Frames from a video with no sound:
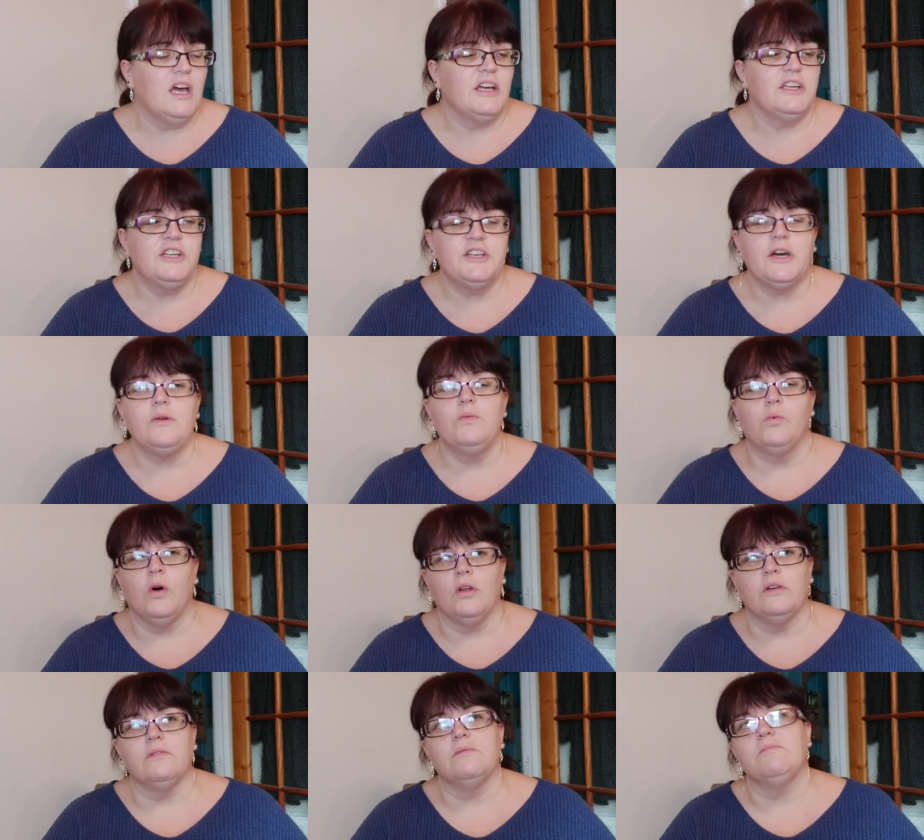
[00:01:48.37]
You don't
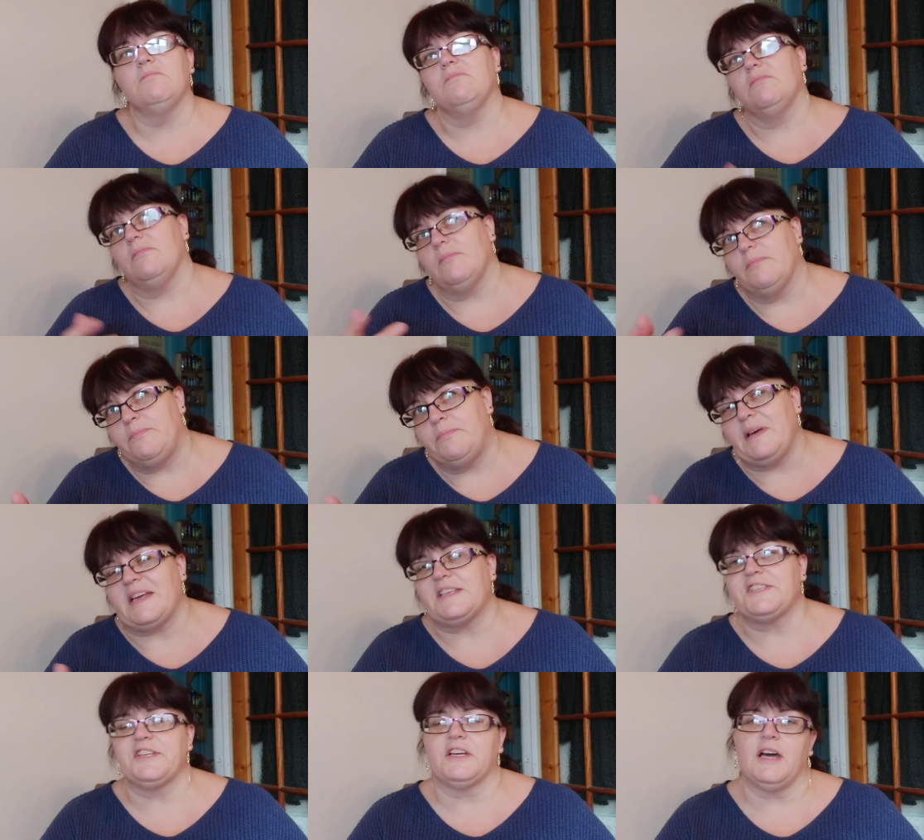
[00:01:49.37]
want
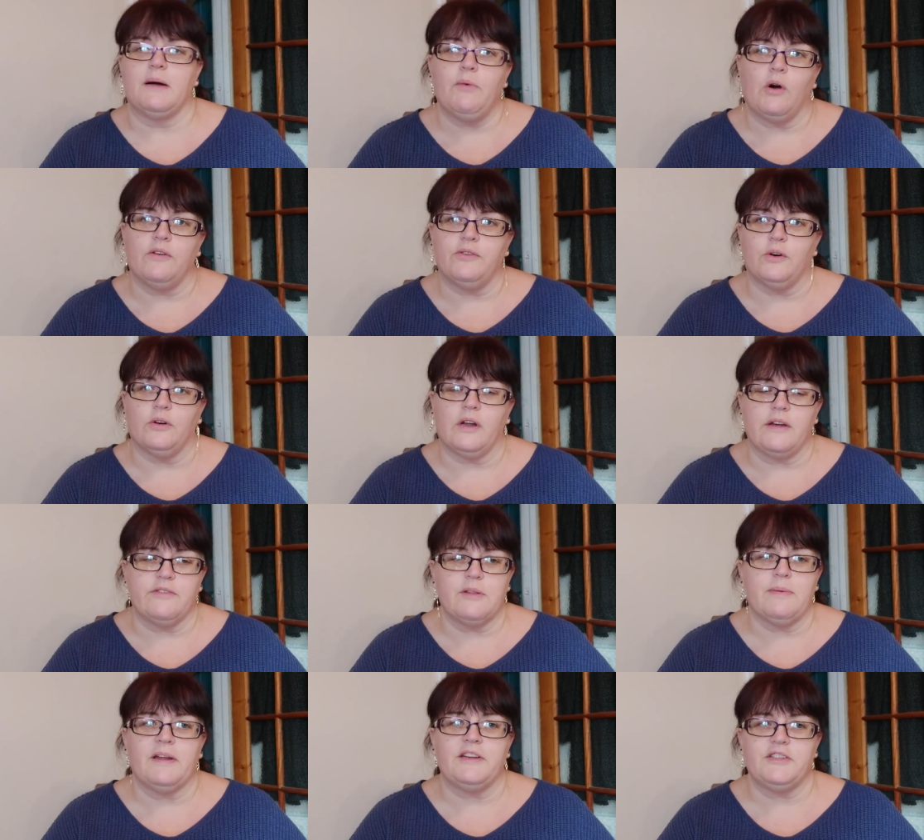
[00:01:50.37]
bits to come off all over
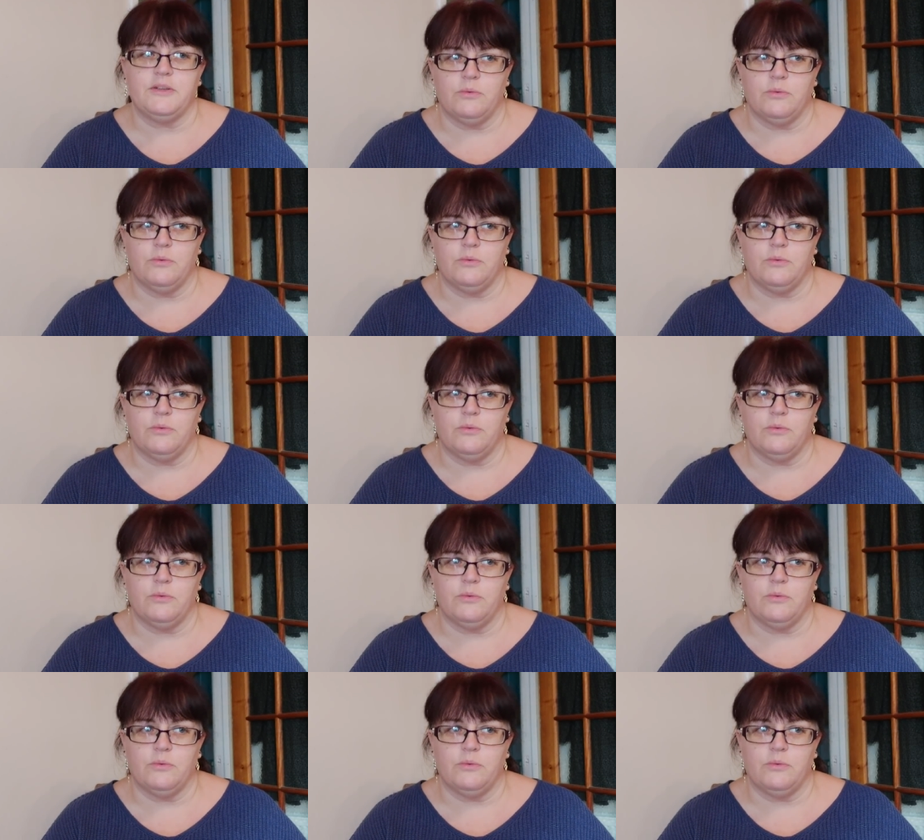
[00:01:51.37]
the place.